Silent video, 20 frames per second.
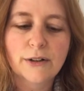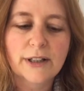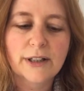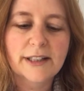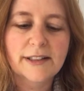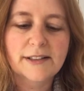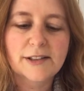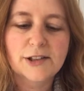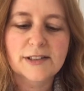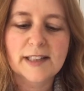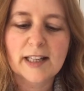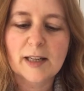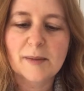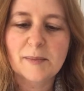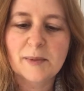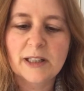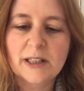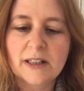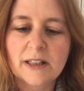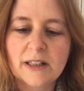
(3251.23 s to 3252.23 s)
The kids
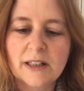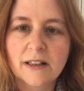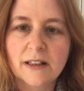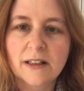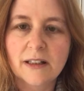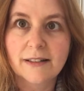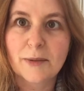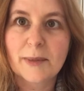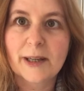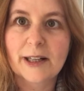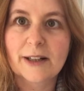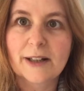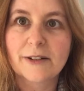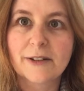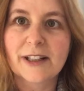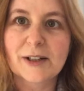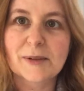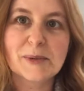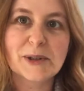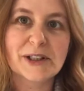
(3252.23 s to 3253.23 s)
just came in and asked to go
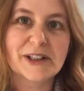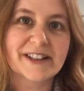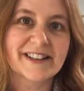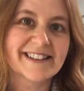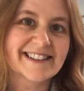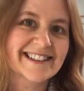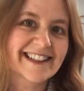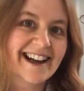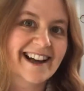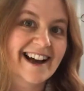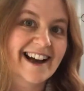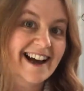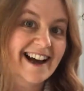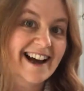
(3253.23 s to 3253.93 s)
back on their computers,